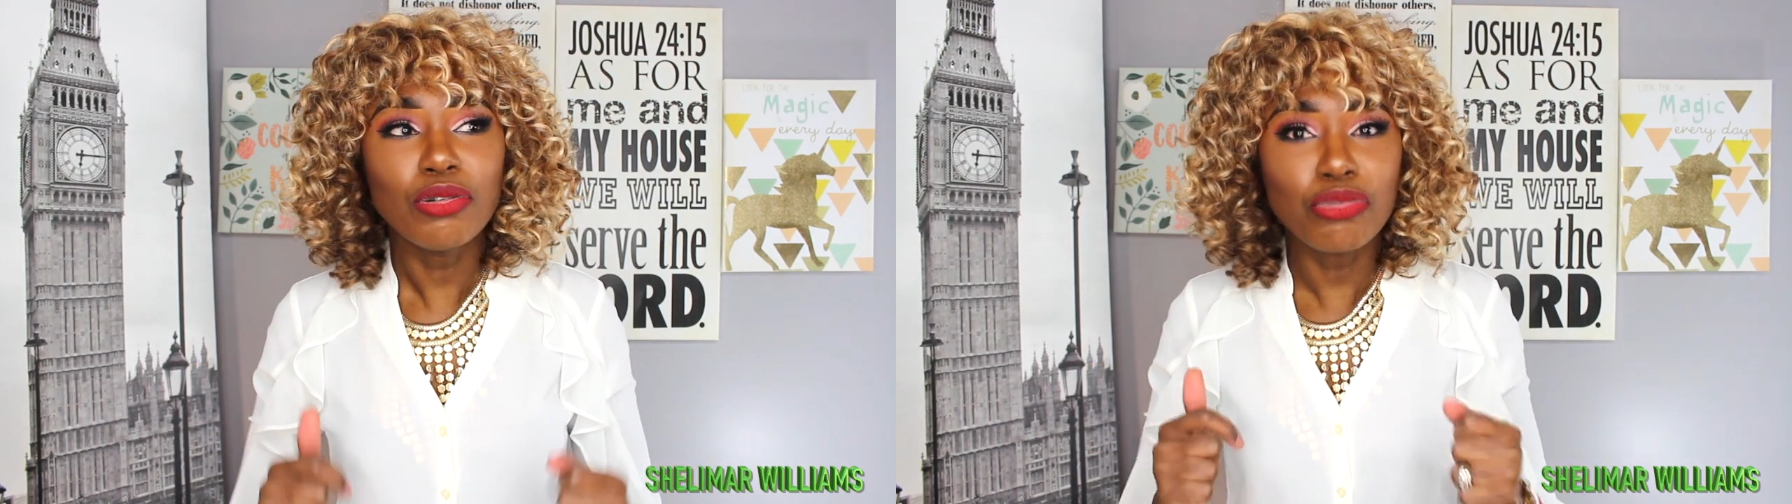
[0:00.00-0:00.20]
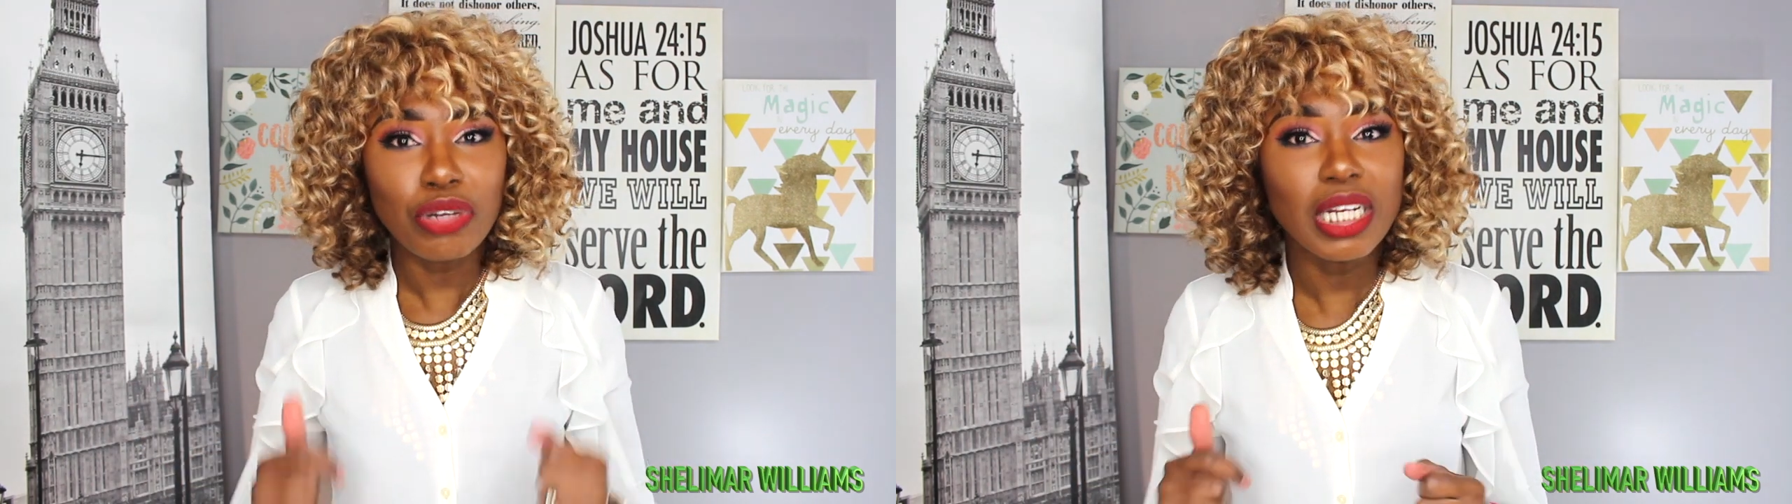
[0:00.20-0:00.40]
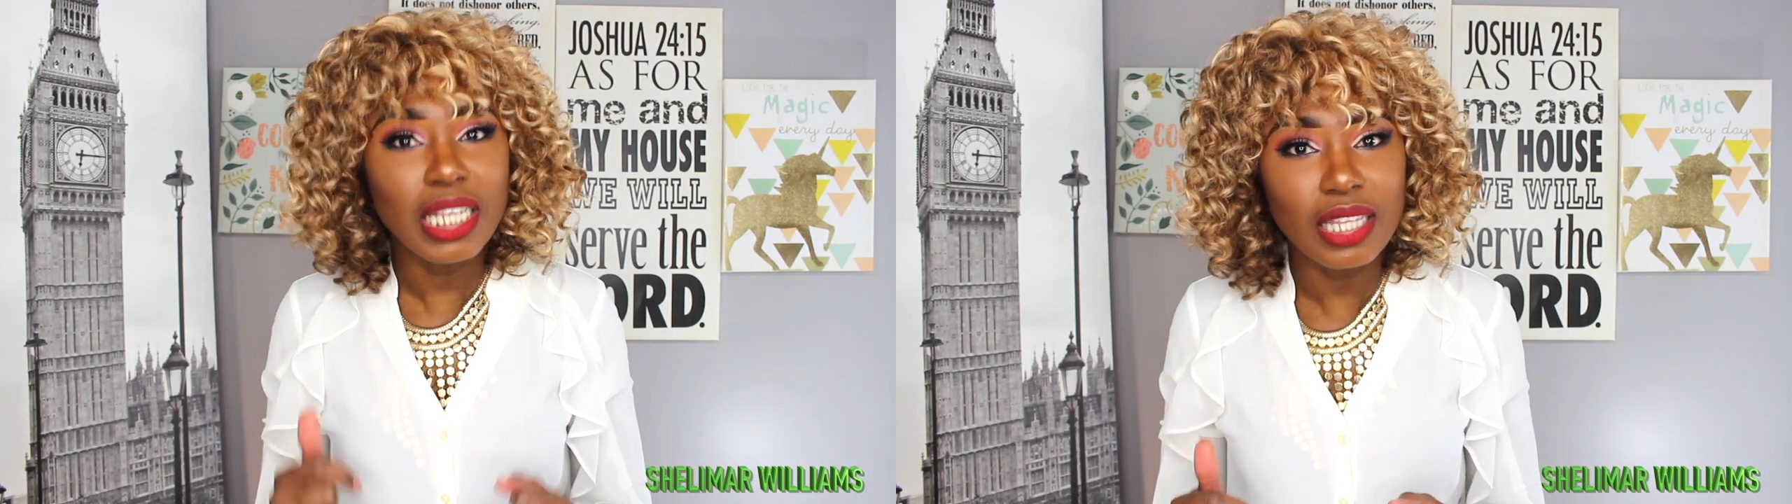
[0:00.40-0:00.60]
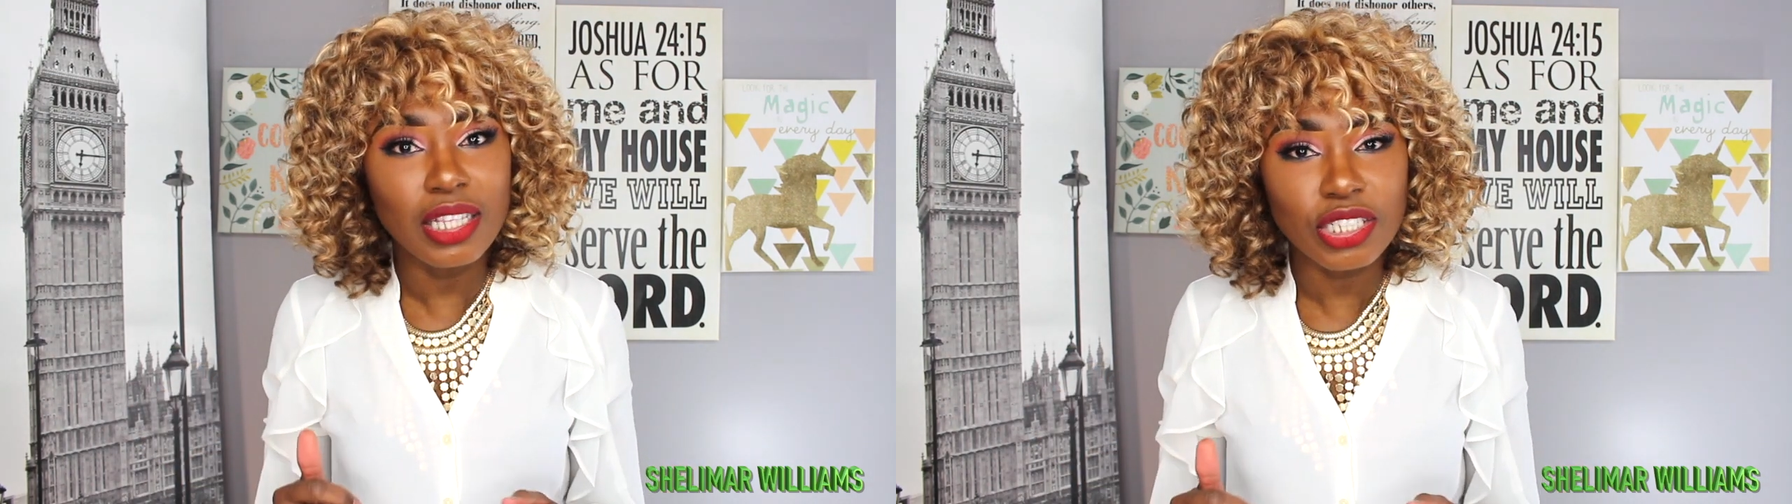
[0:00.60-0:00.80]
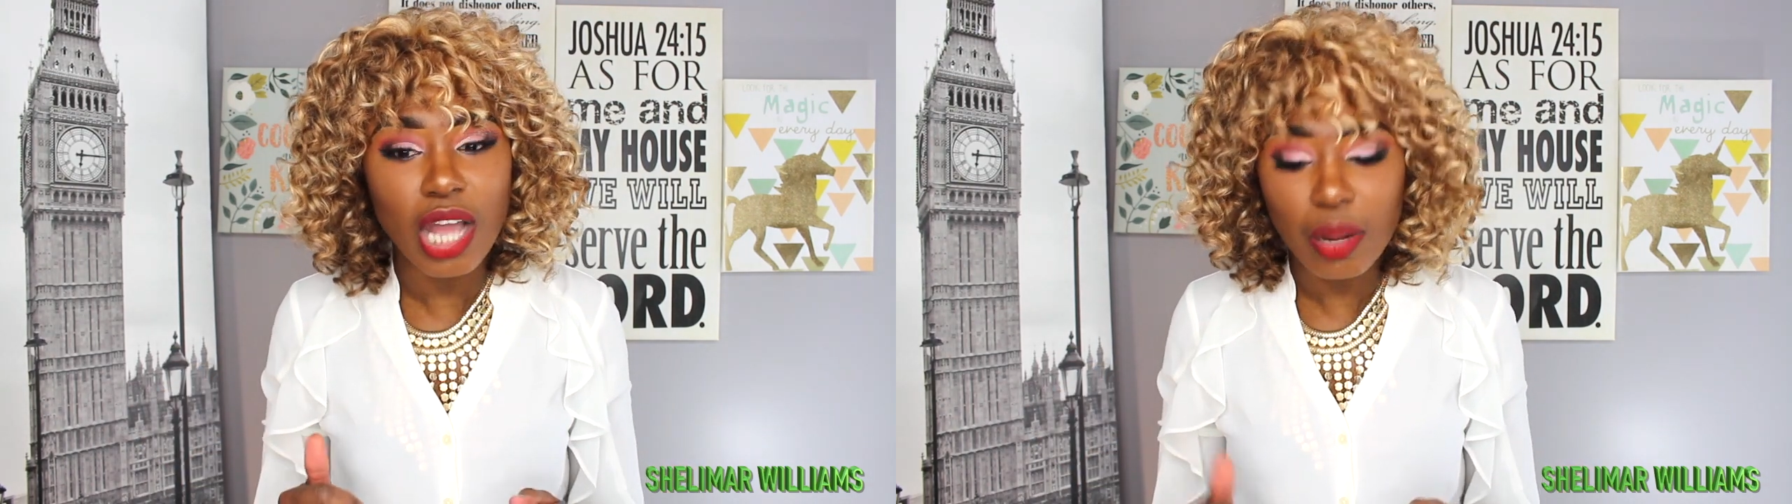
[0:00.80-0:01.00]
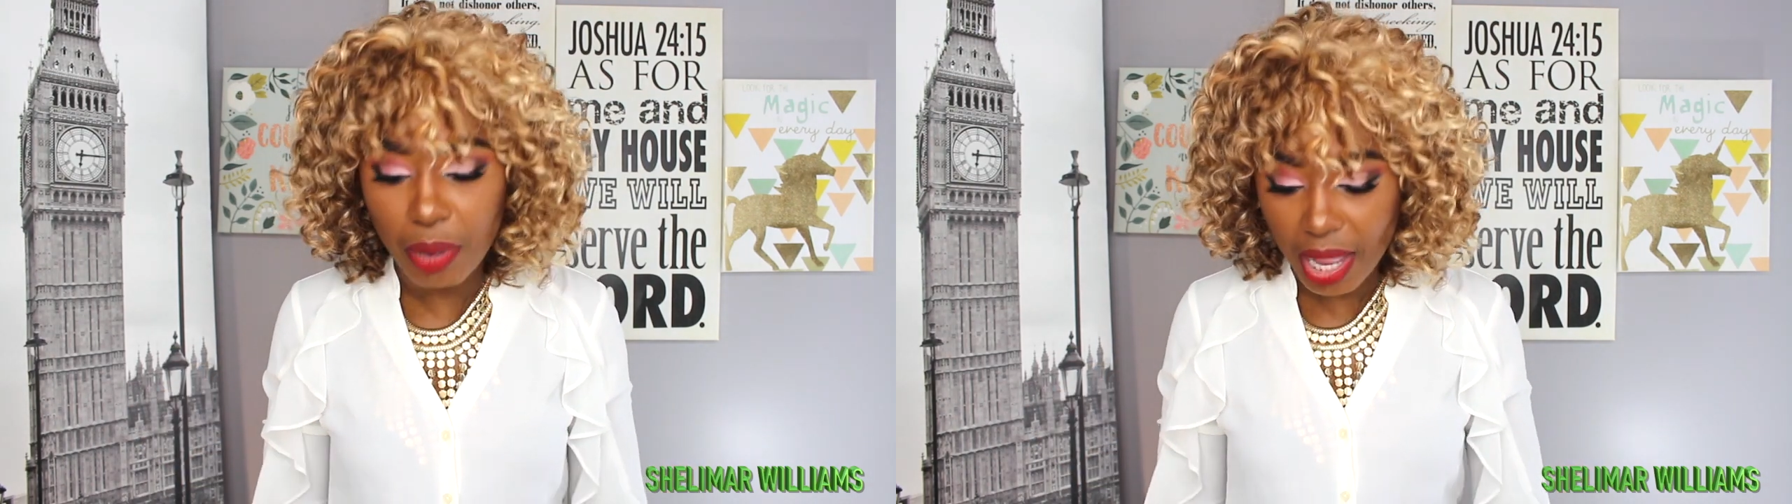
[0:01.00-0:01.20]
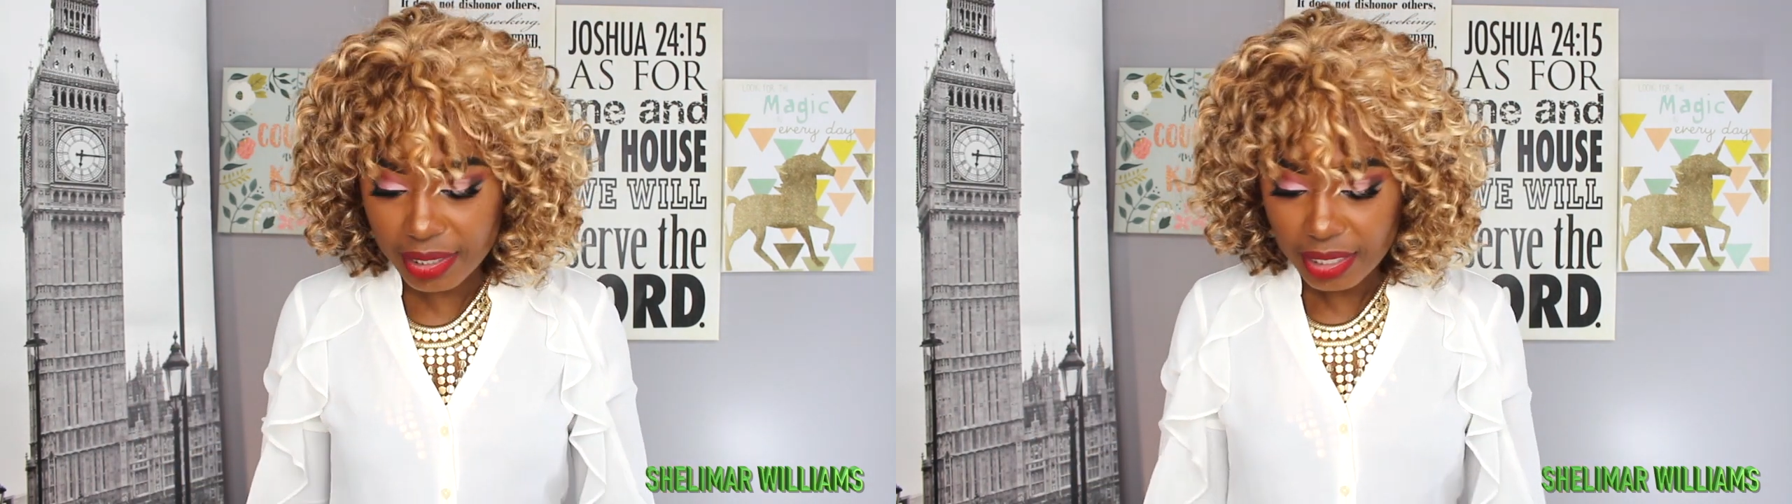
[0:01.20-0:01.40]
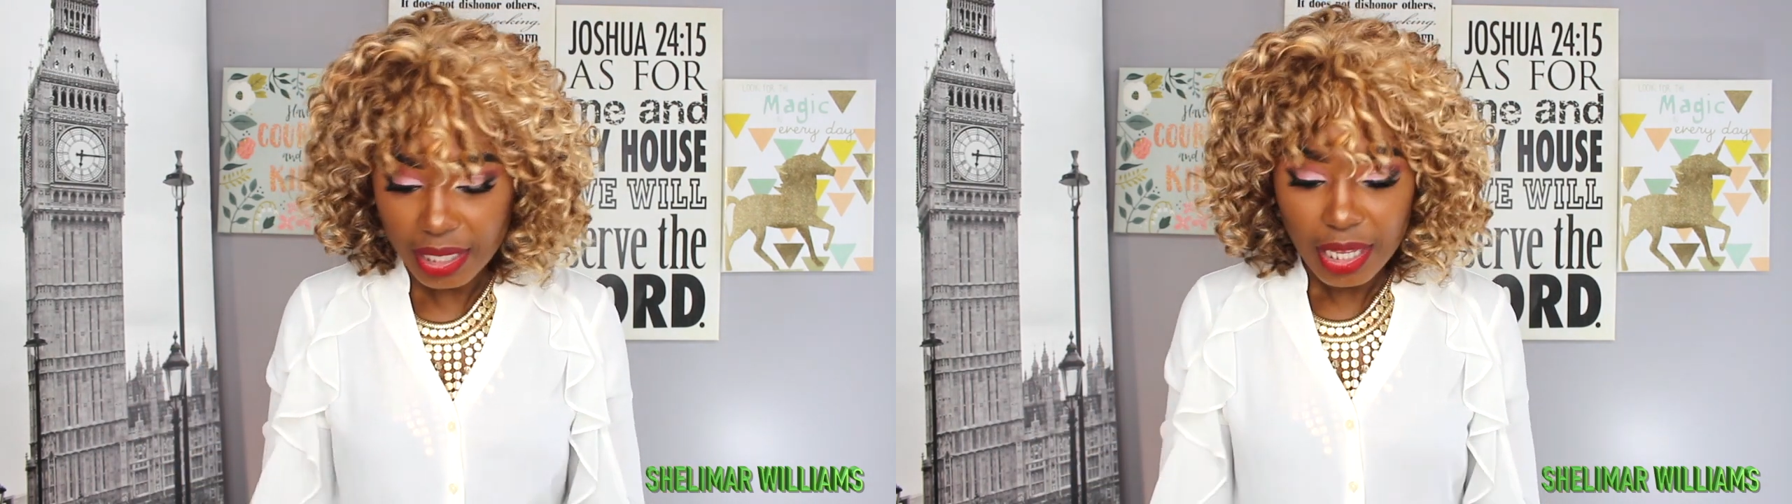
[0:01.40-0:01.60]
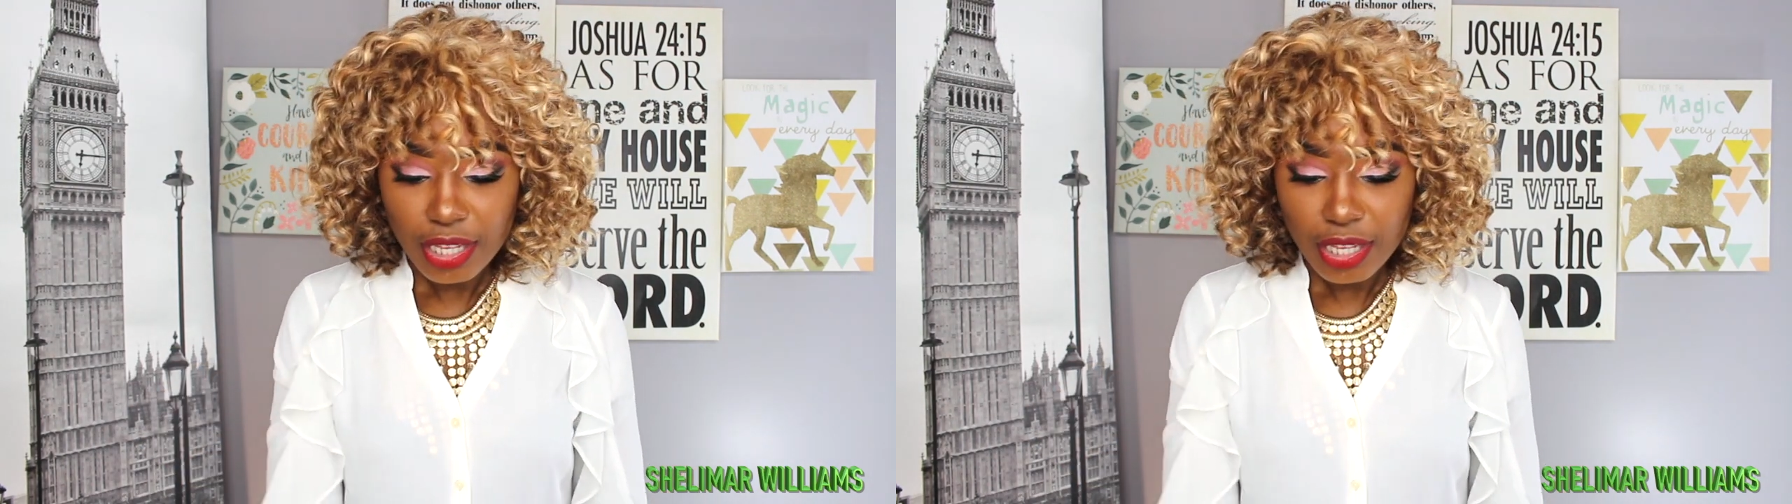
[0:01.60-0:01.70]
really hit the jackpot.